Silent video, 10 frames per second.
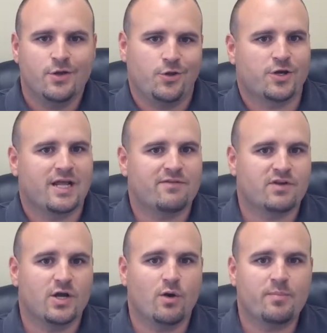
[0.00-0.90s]
You're going to have
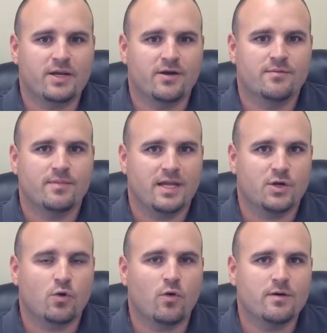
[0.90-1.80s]
to go appear
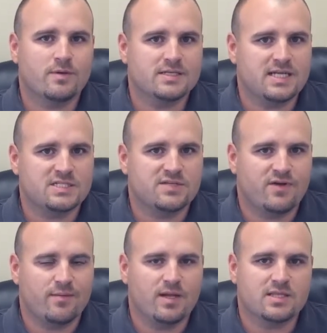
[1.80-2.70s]
in court and
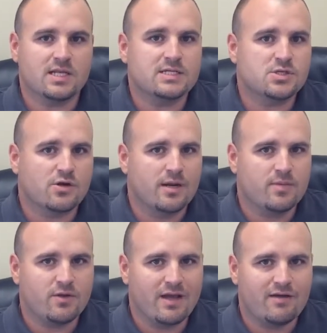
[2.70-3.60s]
testify about the lease
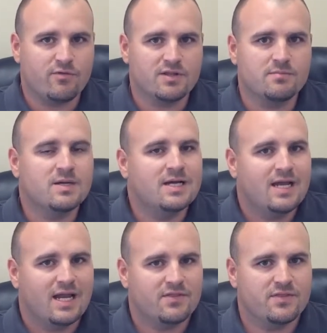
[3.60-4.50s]
agreement you have with them
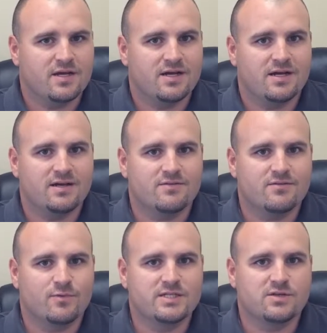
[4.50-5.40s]
and the
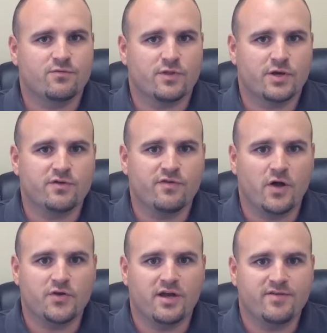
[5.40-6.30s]
reason for their
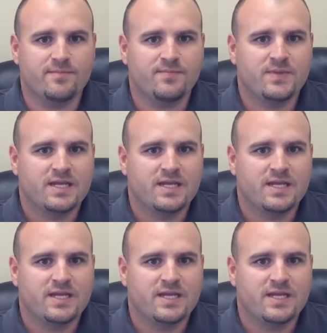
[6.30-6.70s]
default of it.